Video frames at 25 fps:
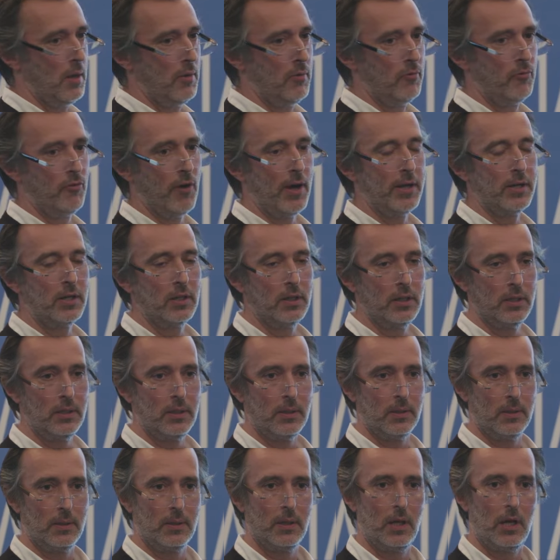Finally,
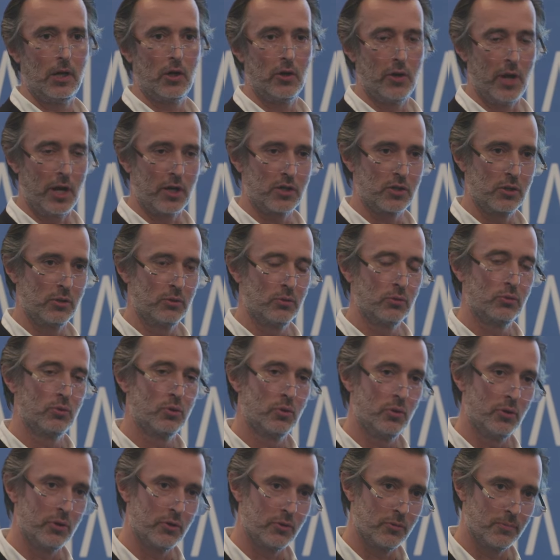connection to
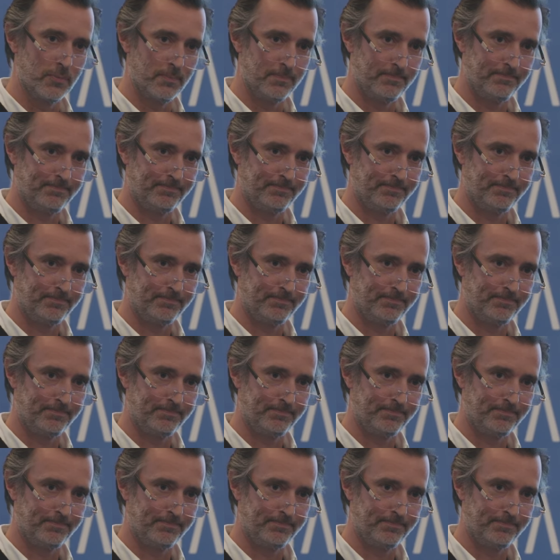tourism.